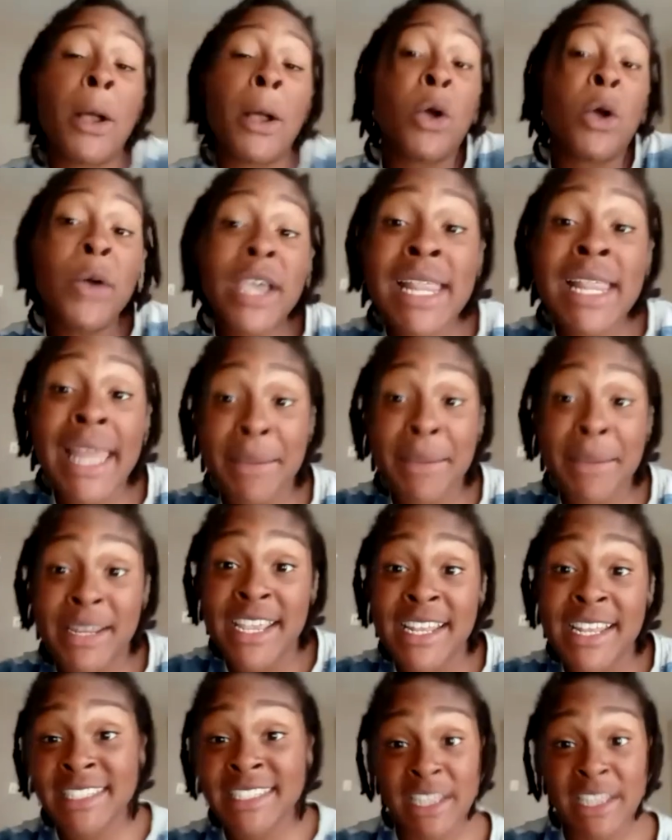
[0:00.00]
a quit claim
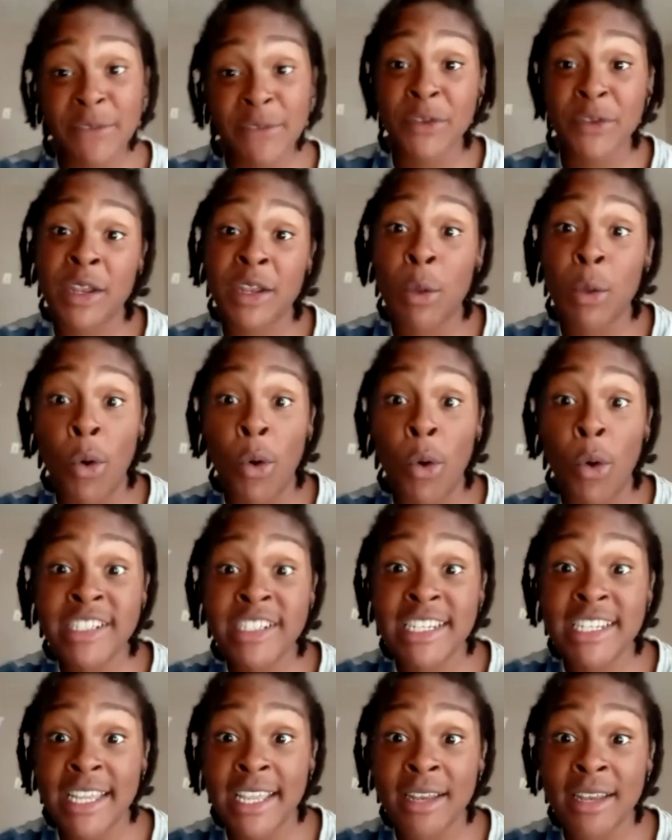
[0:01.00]
deed is different than a
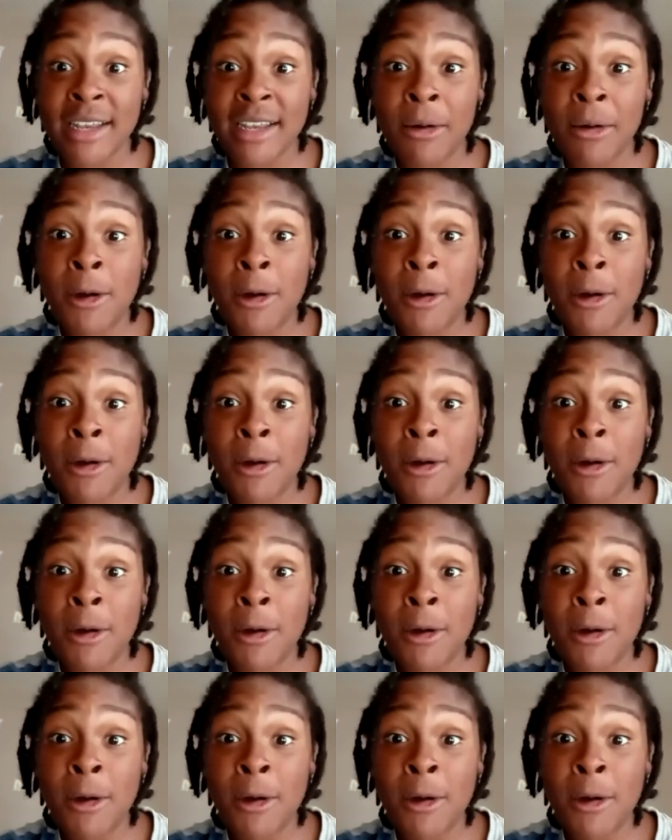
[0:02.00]
warranty deed.